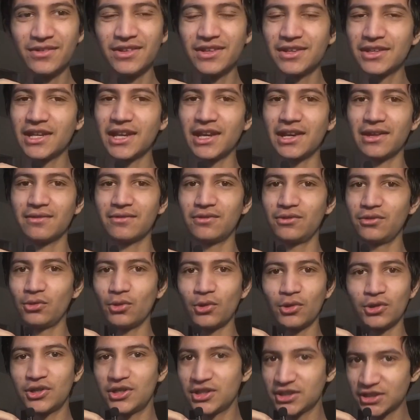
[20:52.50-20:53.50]
Yeah,
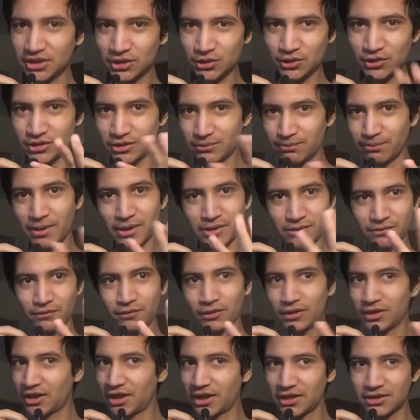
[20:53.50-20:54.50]
no
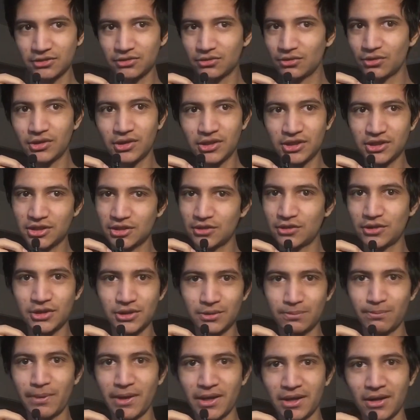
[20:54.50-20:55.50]
disrespectful, guys. No
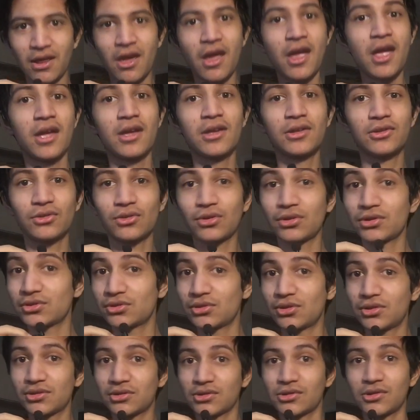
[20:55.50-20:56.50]
disrespect. Just
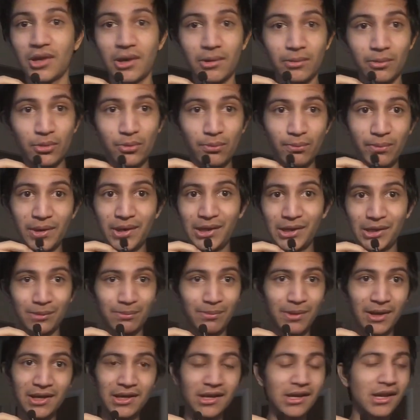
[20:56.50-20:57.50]
subscribe to
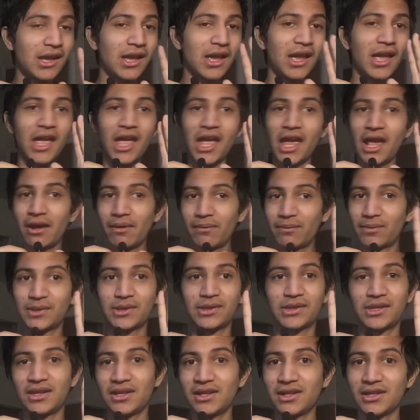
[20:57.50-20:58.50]
PewDiePie.
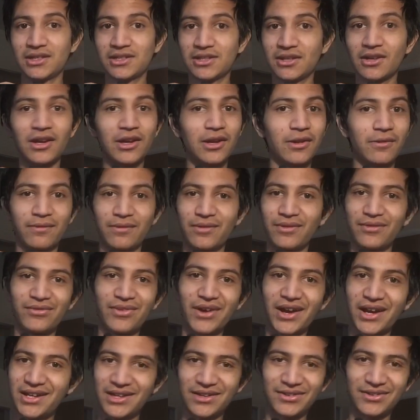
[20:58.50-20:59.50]
Everything is gonna be
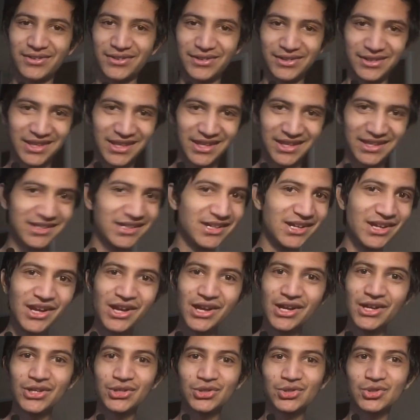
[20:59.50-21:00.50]
fine after that.
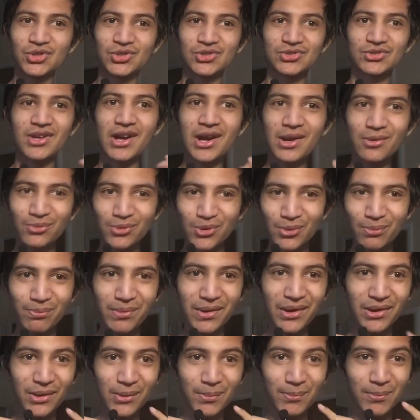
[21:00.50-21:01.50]
Subscribe to
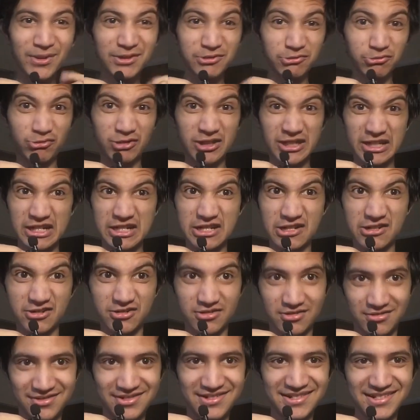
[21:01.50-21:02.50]
PewDiePie right
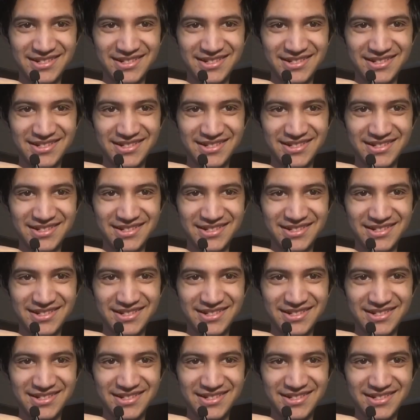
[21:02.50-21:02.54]
now.